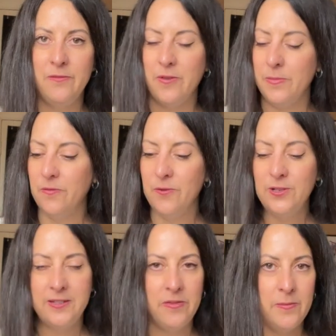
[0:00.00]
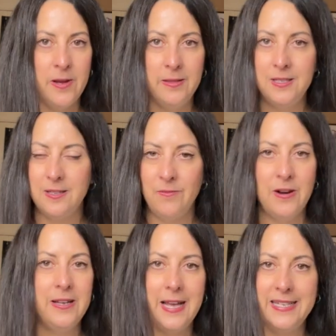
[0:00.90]
from the first of the month to the
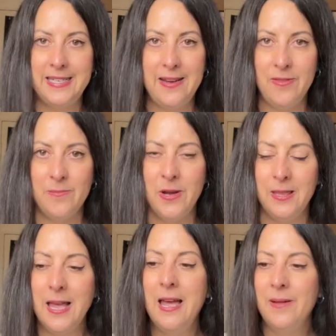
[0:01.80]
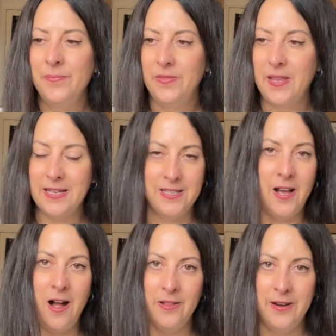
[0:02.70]
very last day of the month. That's the
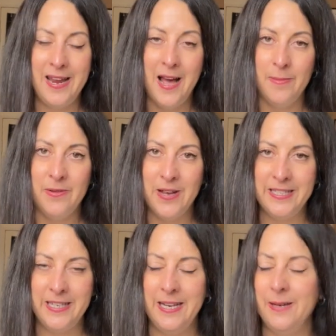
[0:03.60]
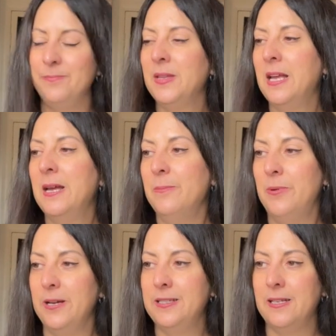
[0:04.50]
holiday I'm invested in.
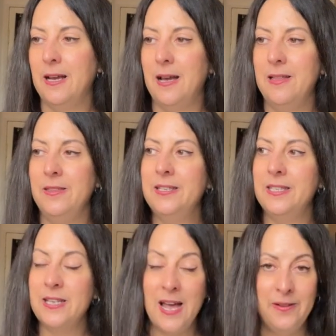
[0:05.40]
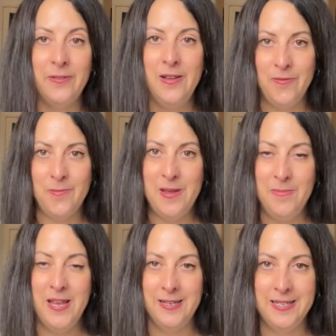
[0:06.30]
But this is kind of late for me,
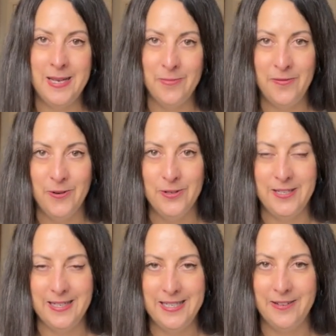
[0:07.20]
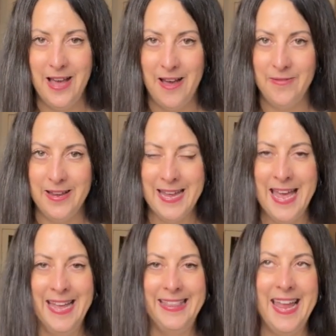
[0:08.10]
being December 1st and still having
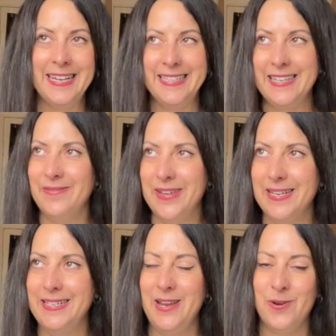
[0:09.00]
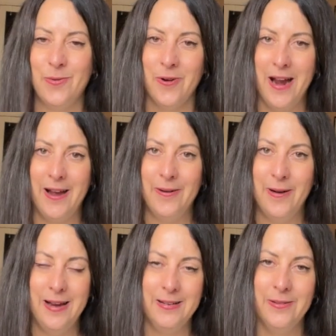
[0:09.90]
Thanksgiving decor out.
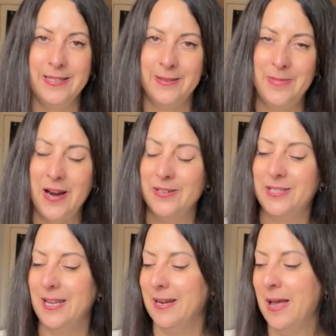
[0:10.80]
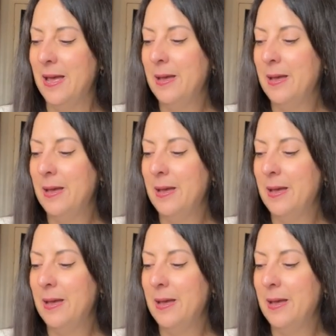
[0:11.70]
I know that's embarrassing,